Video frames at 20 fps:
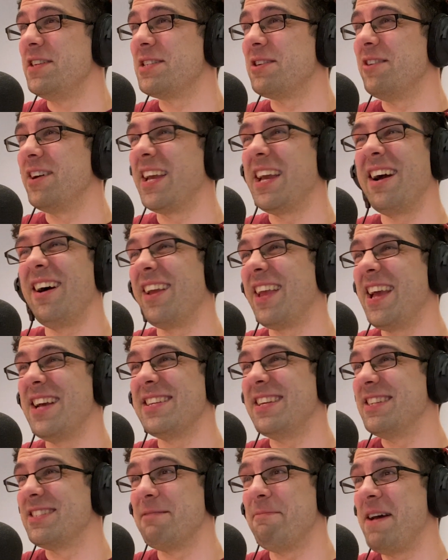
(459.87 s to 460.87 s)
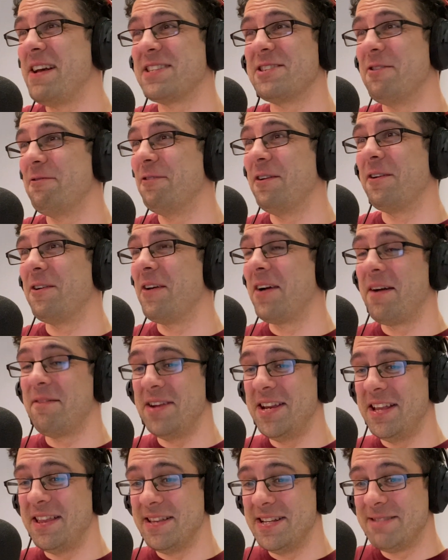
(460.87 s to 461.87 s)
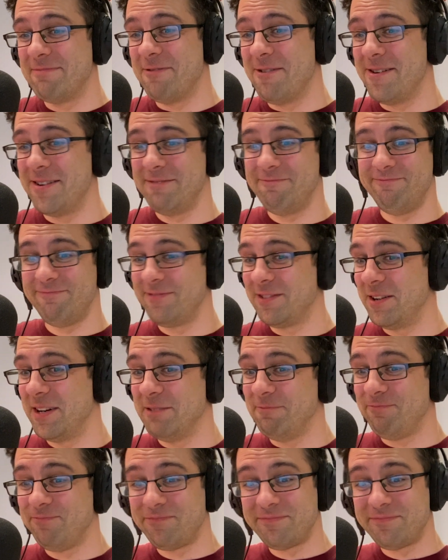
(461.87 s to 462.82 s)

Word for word: so I guess it's the best offer I've got coming in at this point. Right.